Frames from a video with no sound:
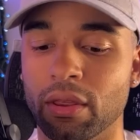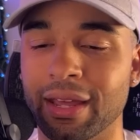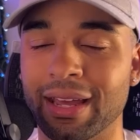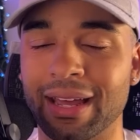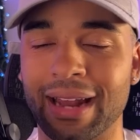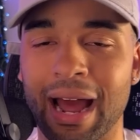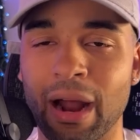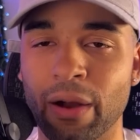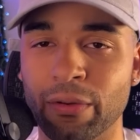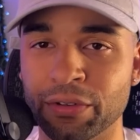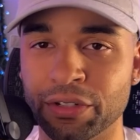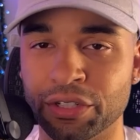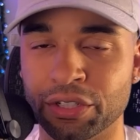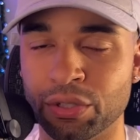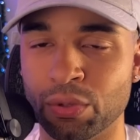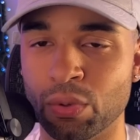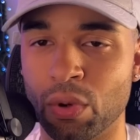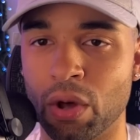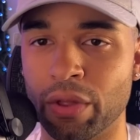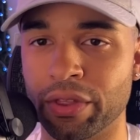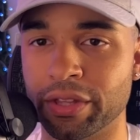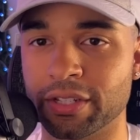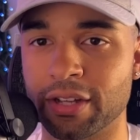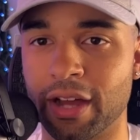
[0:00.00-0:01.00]
get outreach to
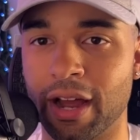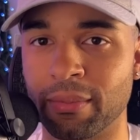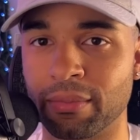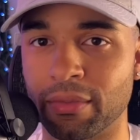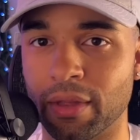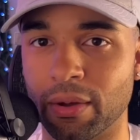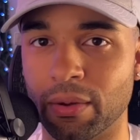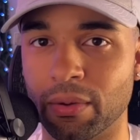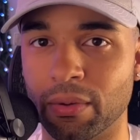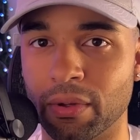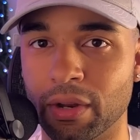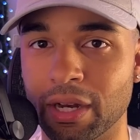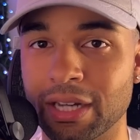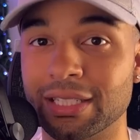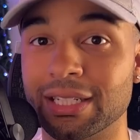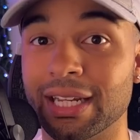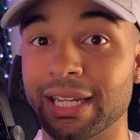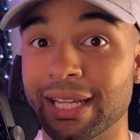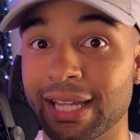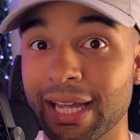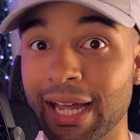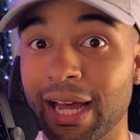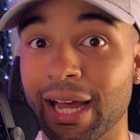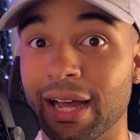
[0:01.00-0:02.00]
all the time though. And it's like,
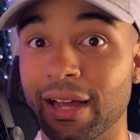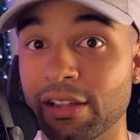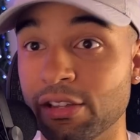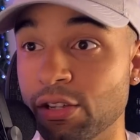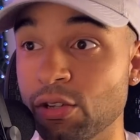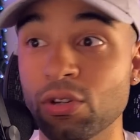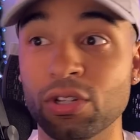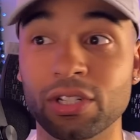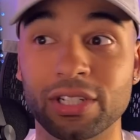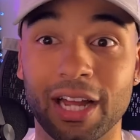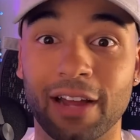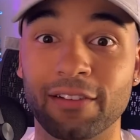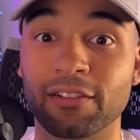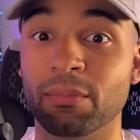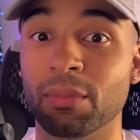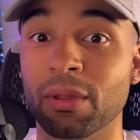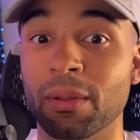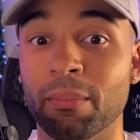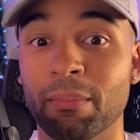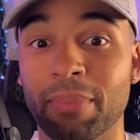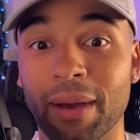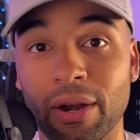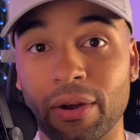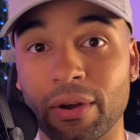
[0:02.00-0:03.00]
yeah, you just have to be
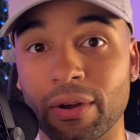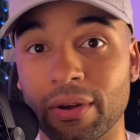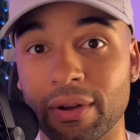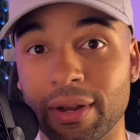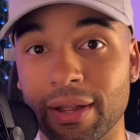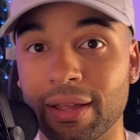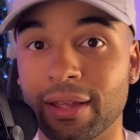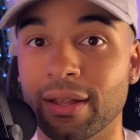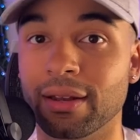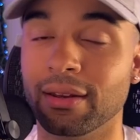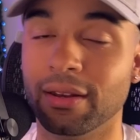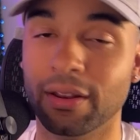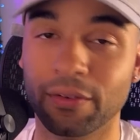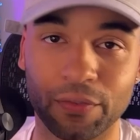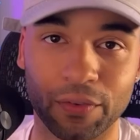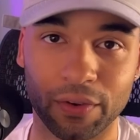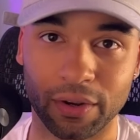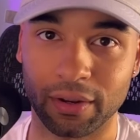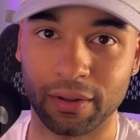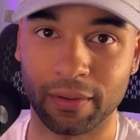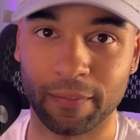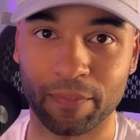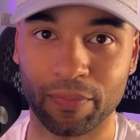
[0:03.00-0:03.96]
better and different.